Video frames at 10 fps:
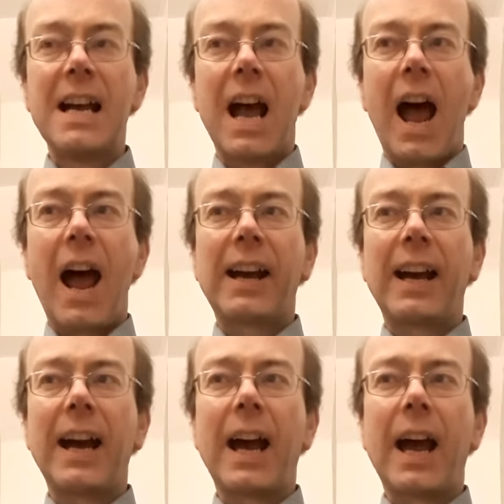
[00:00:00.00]
a
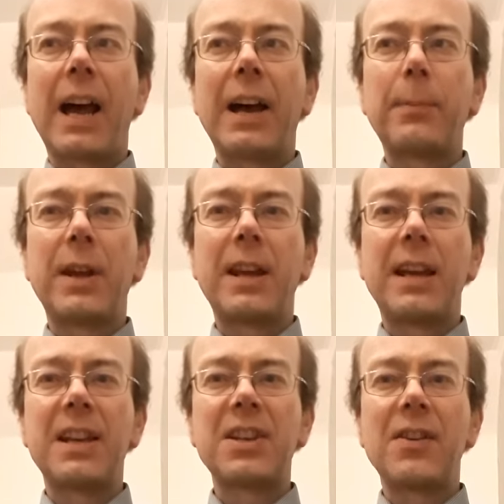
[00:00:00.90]

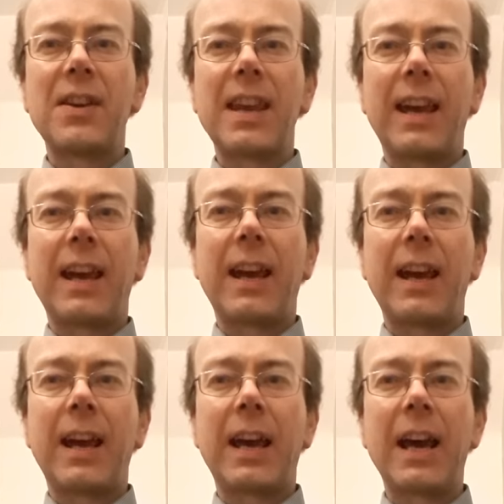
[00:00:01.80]
happy new
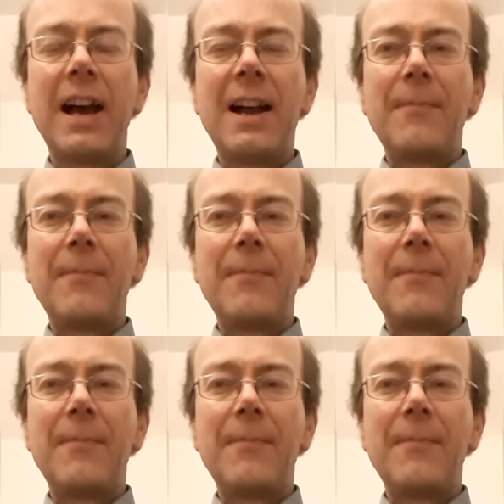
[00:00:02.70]
year,